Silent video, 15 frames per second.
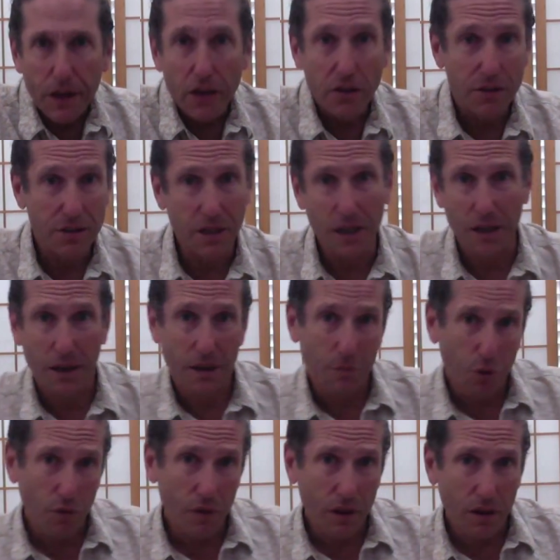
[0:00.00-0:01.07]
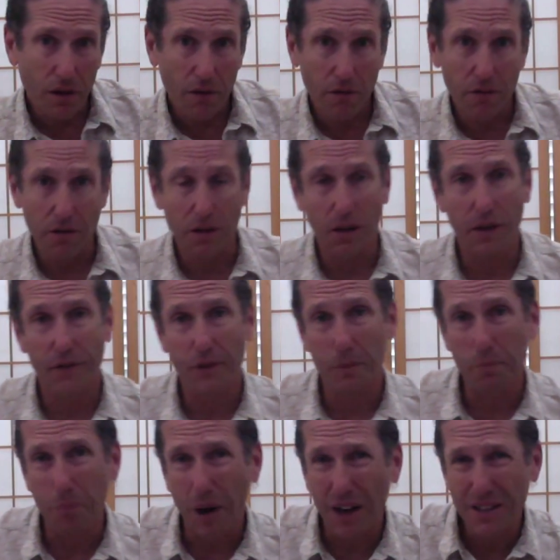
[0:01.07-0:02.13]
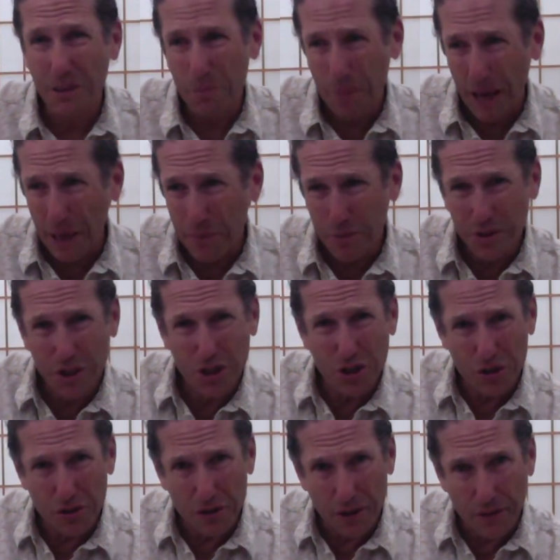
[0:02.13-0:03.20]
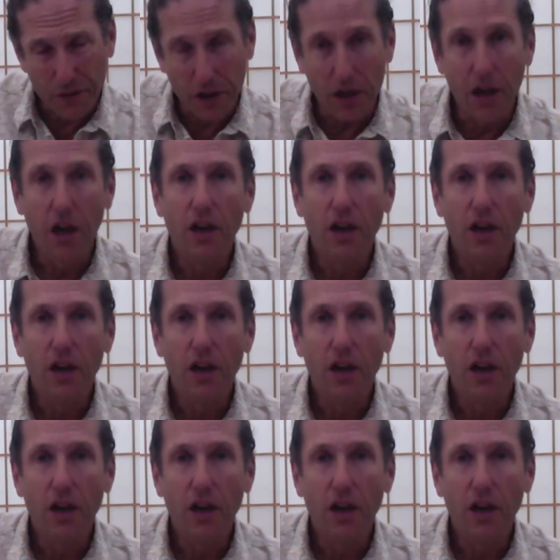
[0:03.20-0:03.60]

You're sitting in a movie theater, you lift a box, a bad position, you lift it.